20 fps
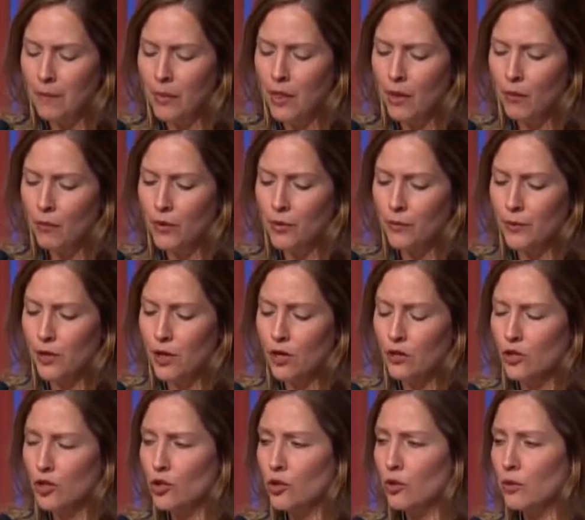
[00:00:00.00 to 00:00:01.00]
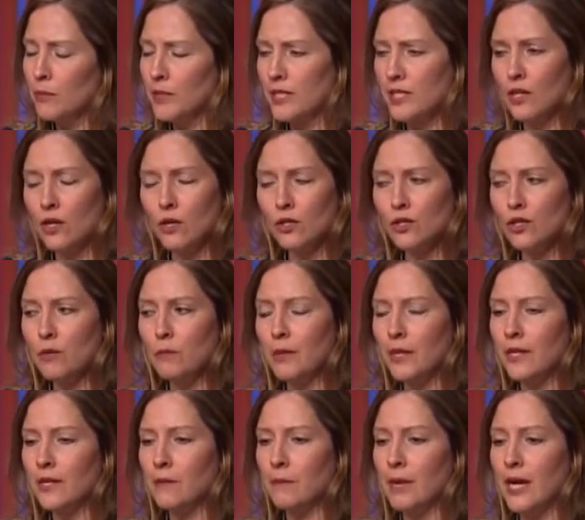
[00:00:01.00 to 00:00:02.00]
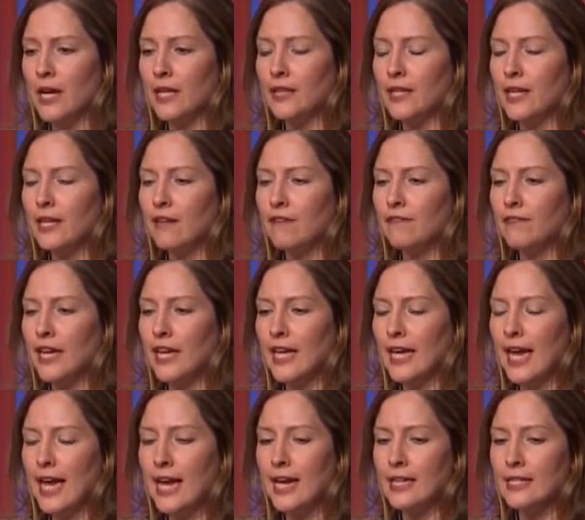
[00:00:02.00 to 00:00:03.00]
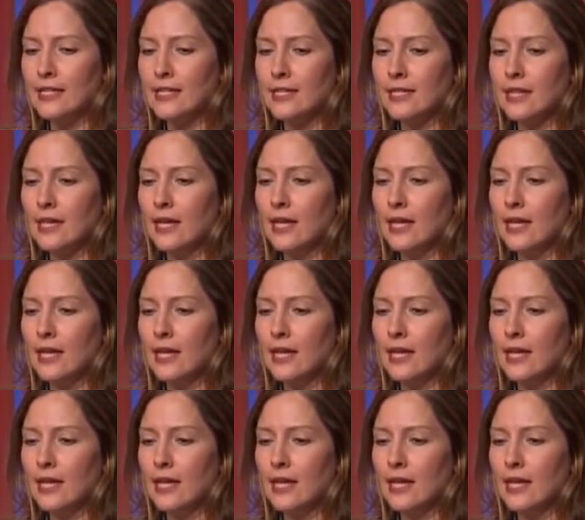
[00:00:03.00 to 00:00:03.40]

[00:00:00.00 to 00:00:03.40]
With regard to dormancy, also bear in mind that if a case